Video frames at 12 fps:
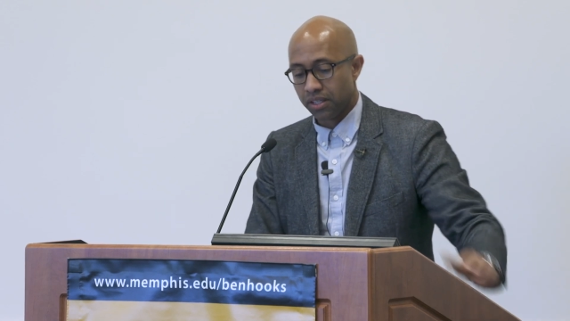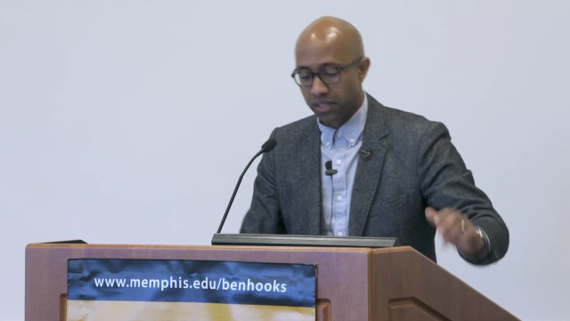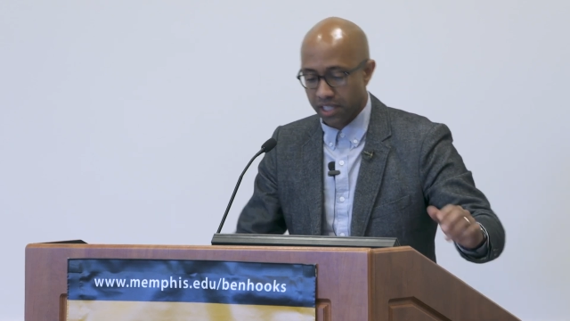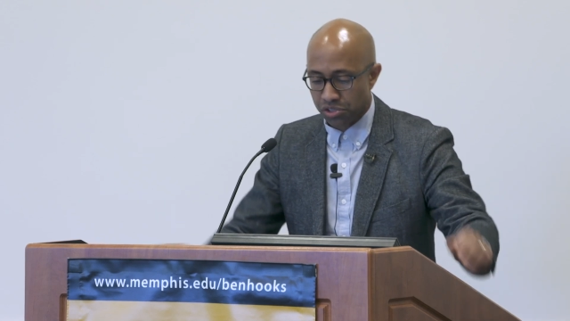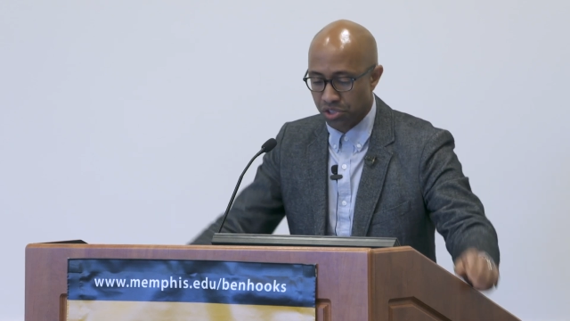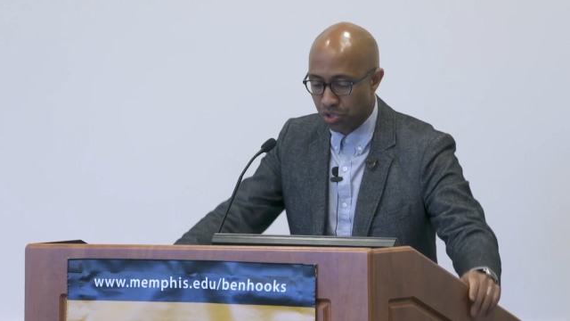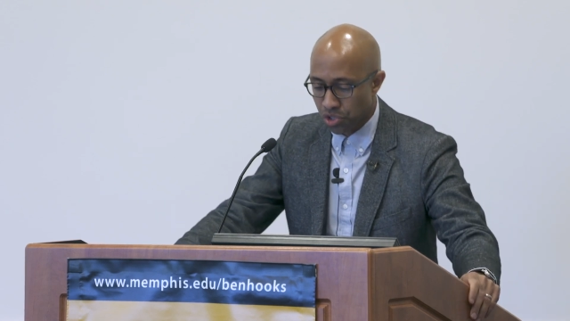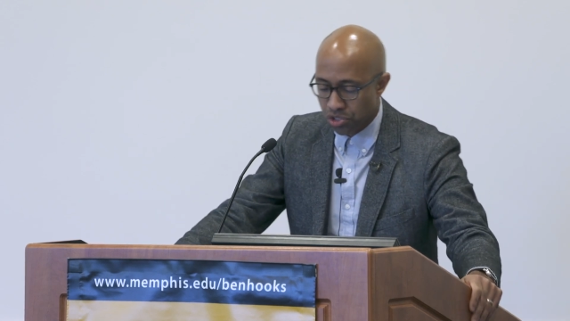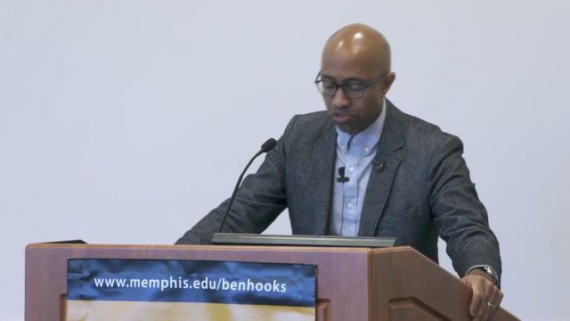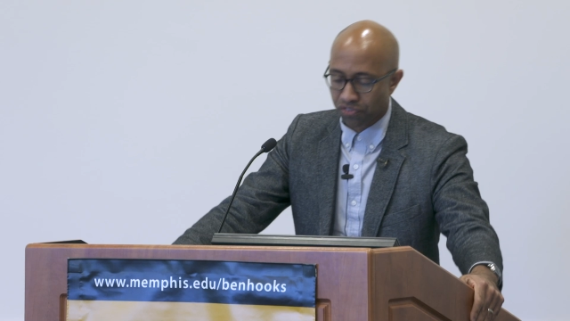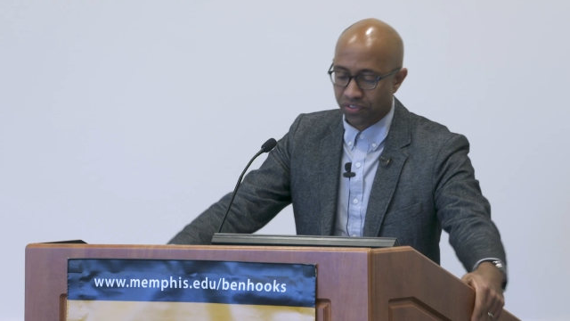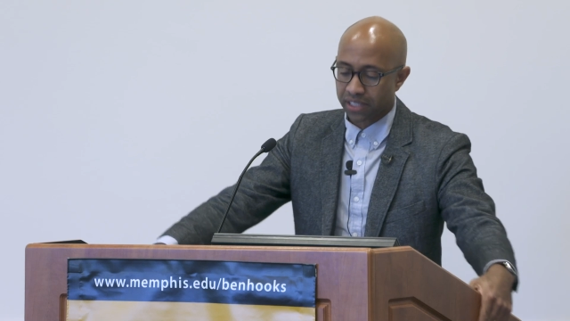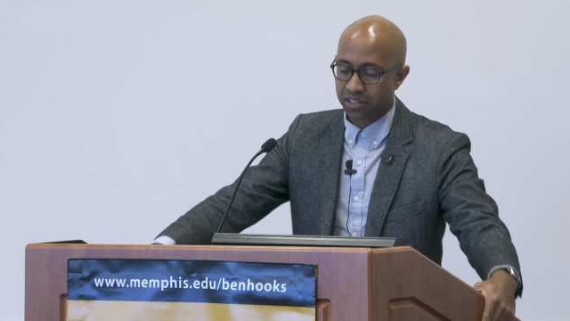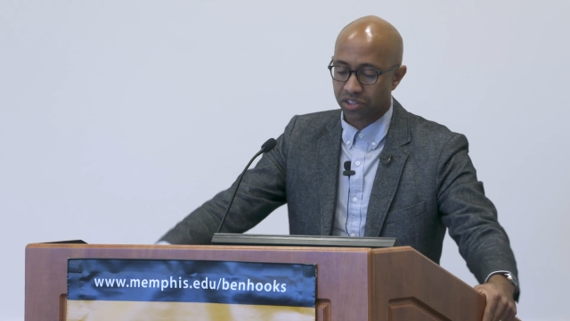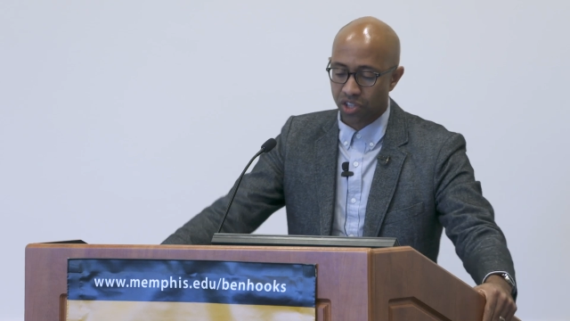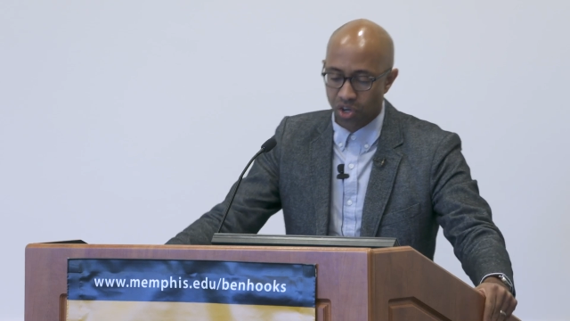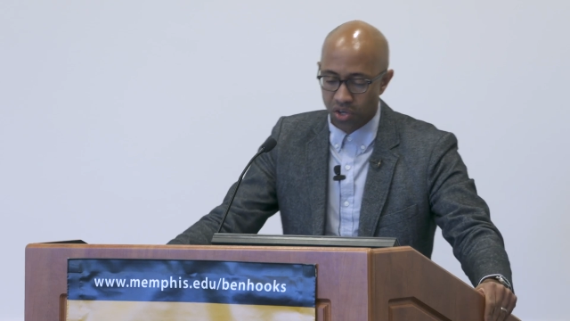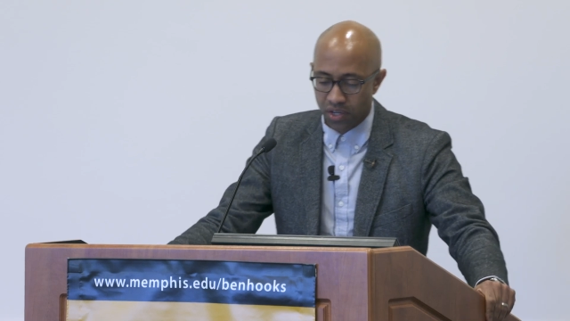The institution reflected
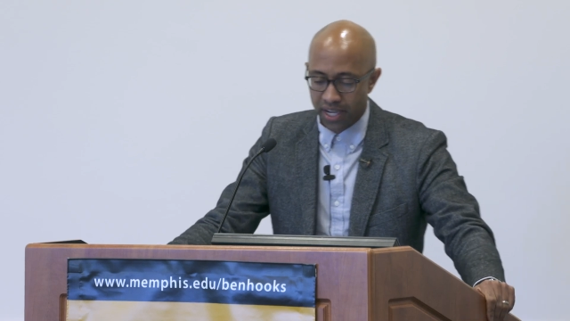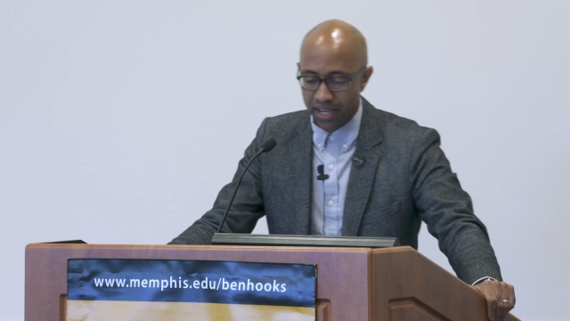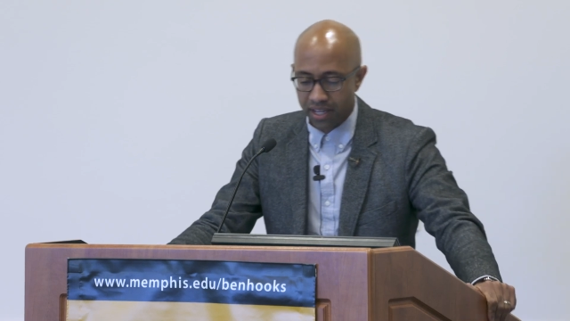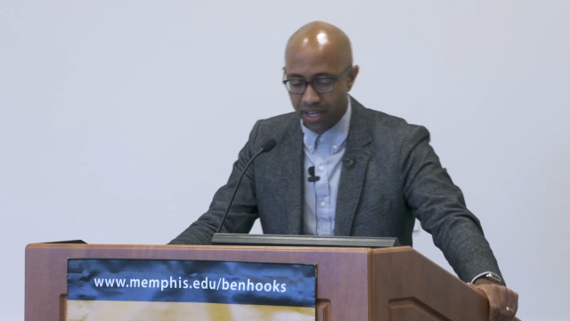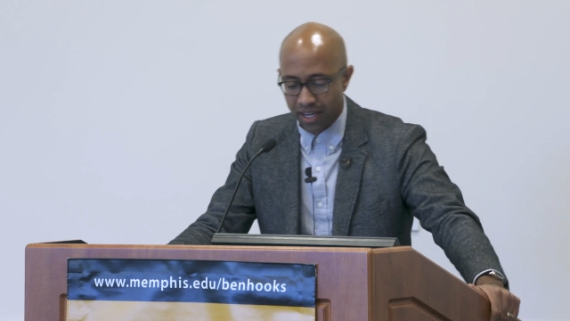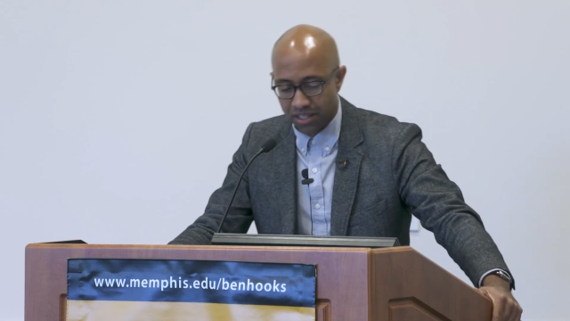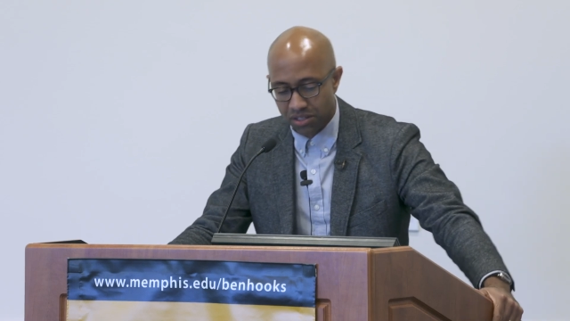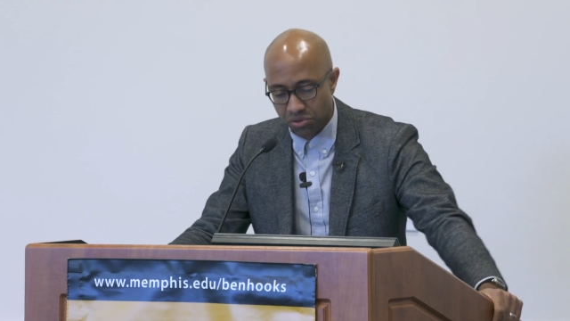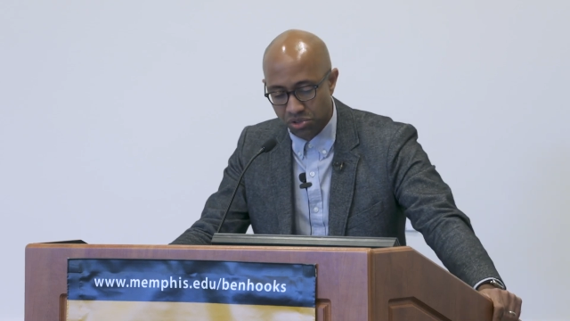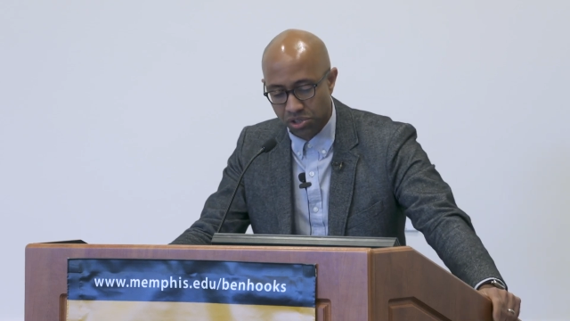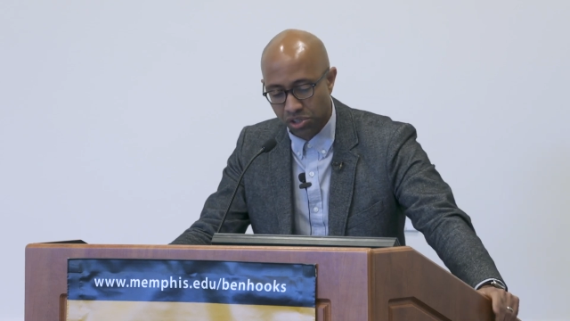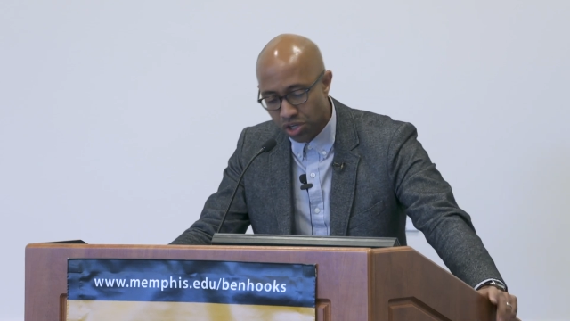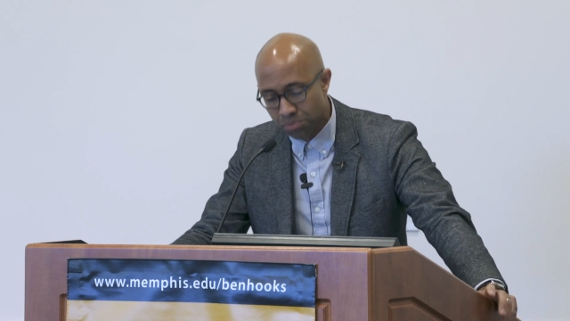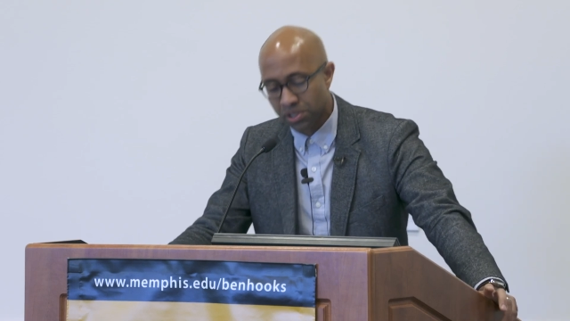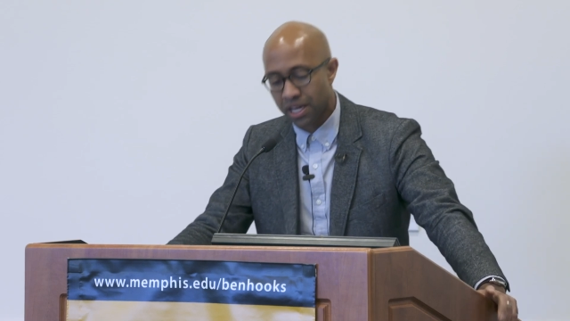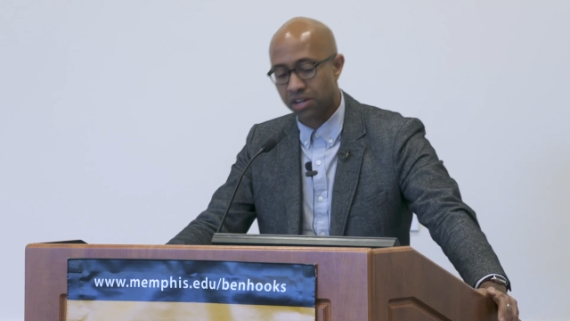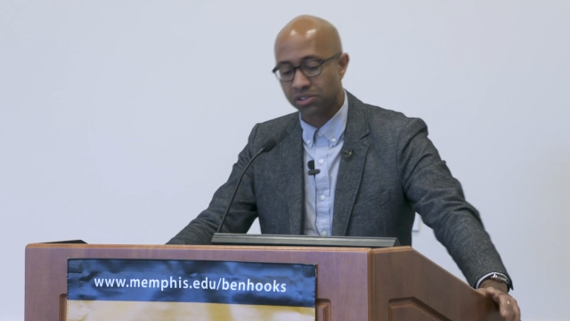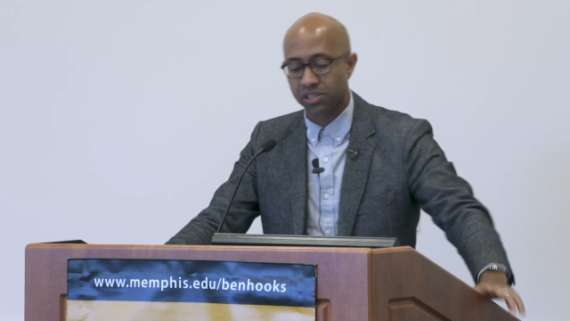the OAAU's
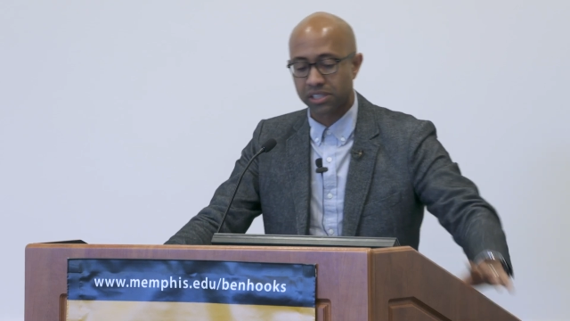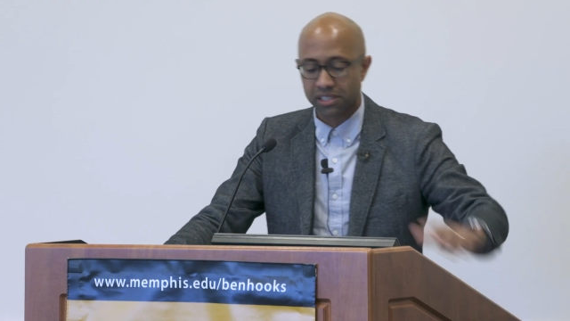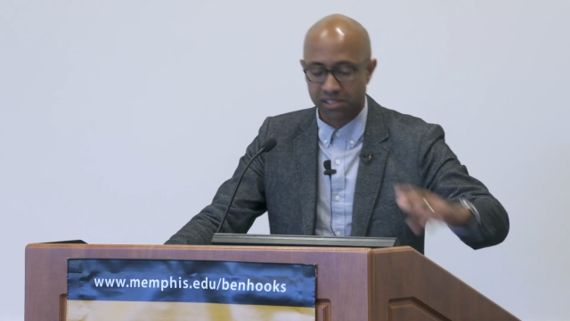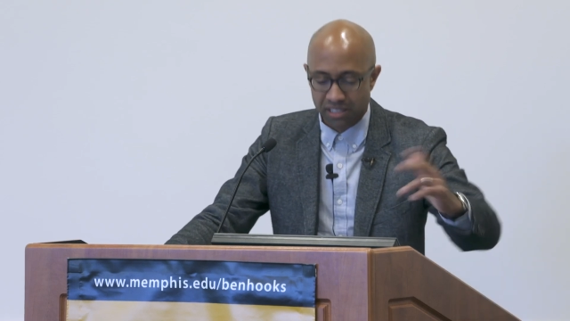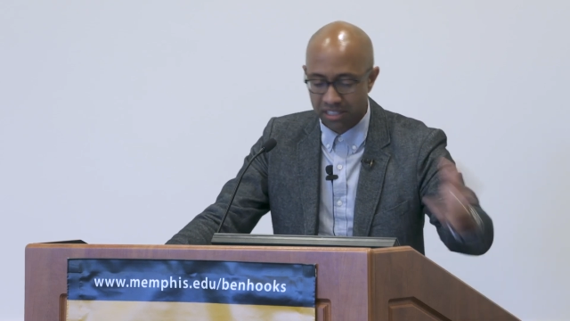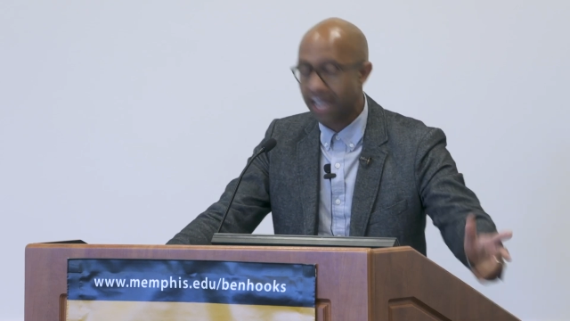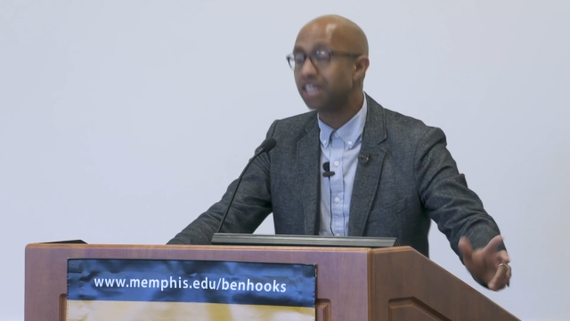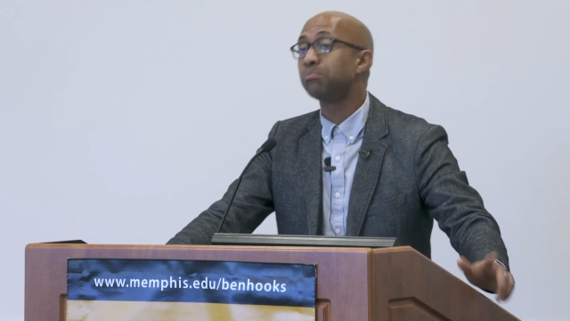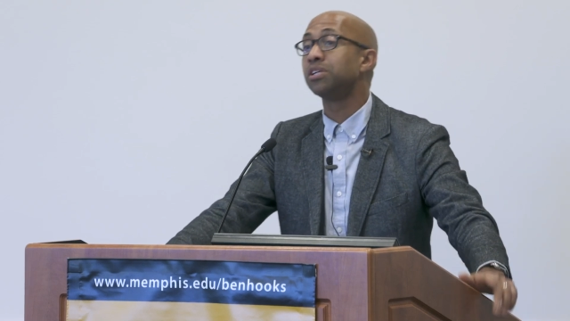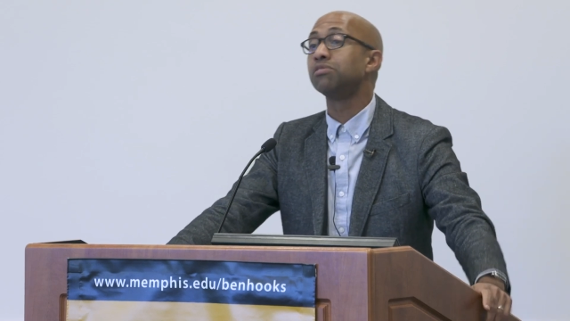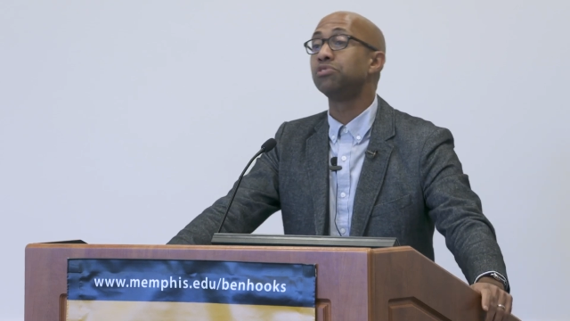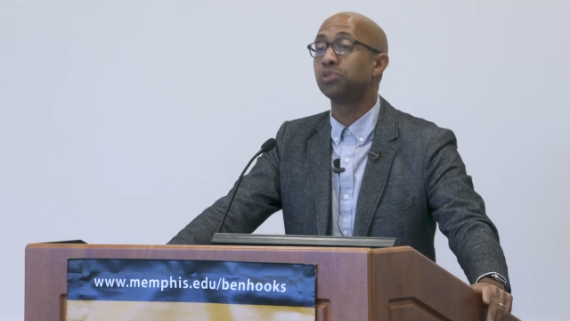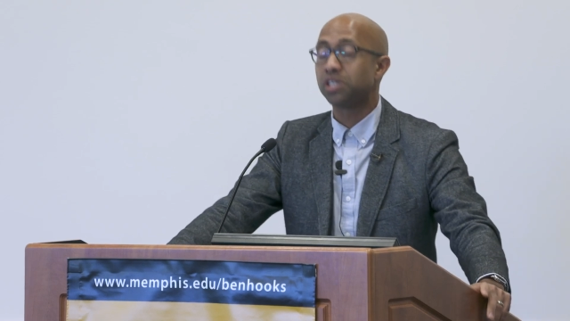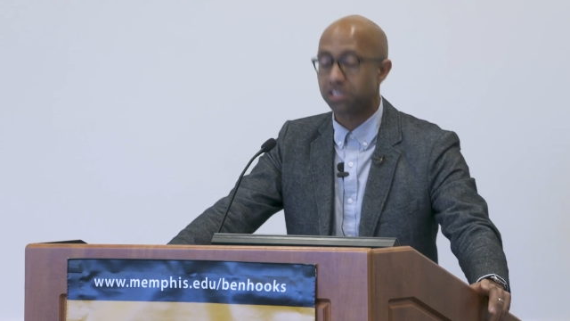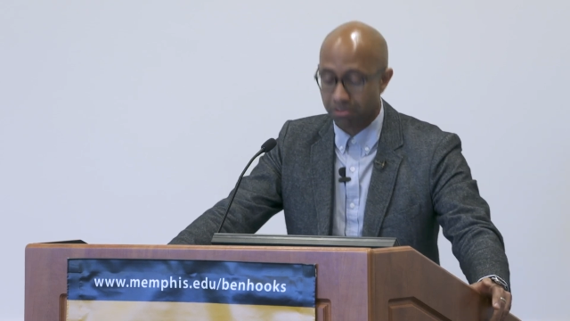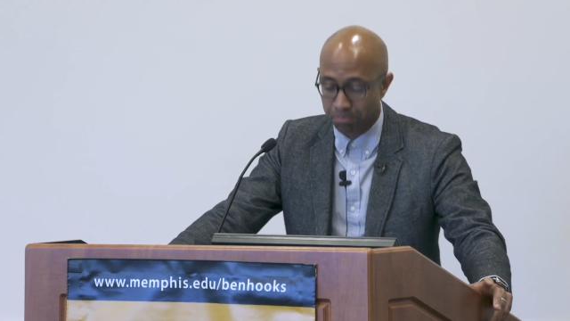global outlook, its indictment of U.S.